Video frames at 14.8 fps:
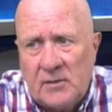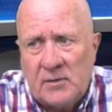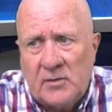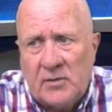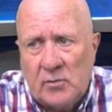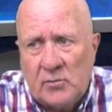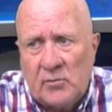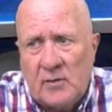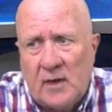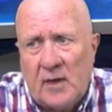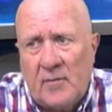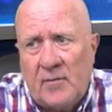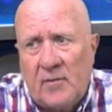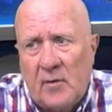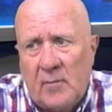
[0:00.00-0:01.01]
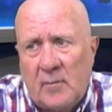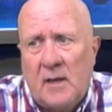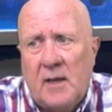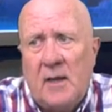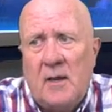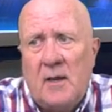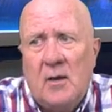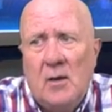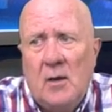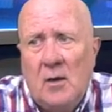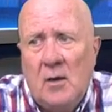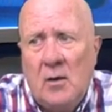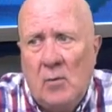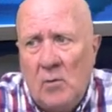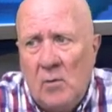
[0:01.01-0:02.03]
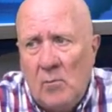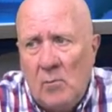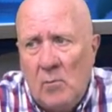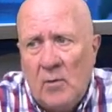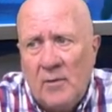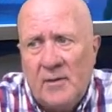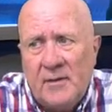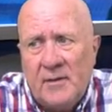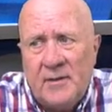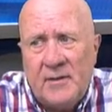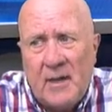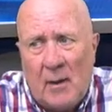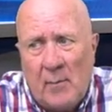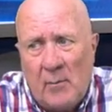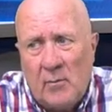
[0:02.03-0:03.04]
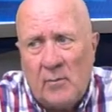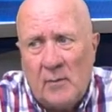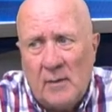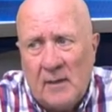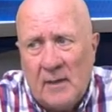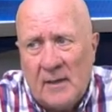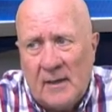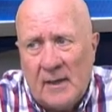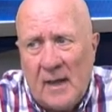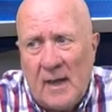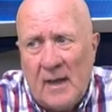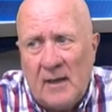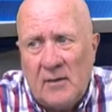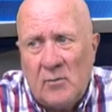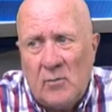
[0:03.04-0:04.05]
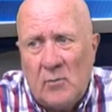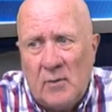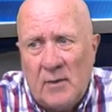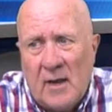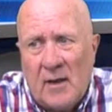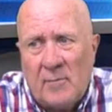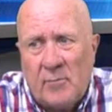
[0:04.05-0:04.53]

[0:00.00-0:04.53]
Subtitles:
children out of home care will more than double again without